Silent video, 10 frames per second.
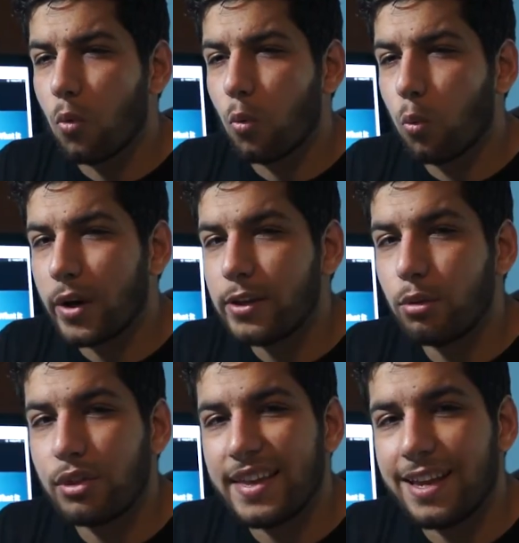What do
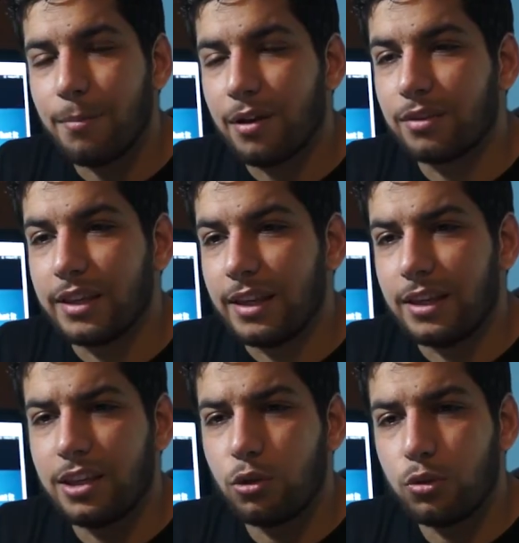you think about the
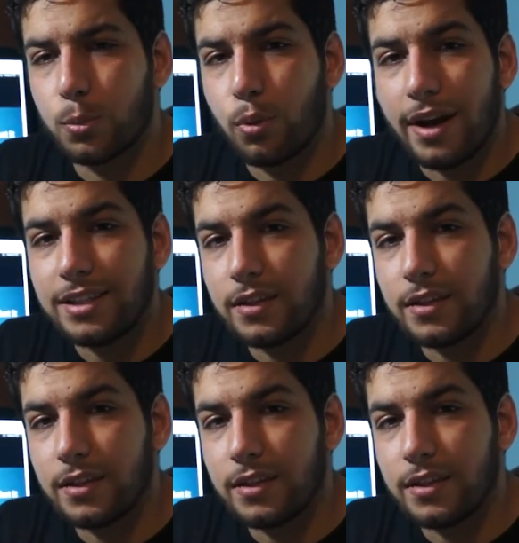huge price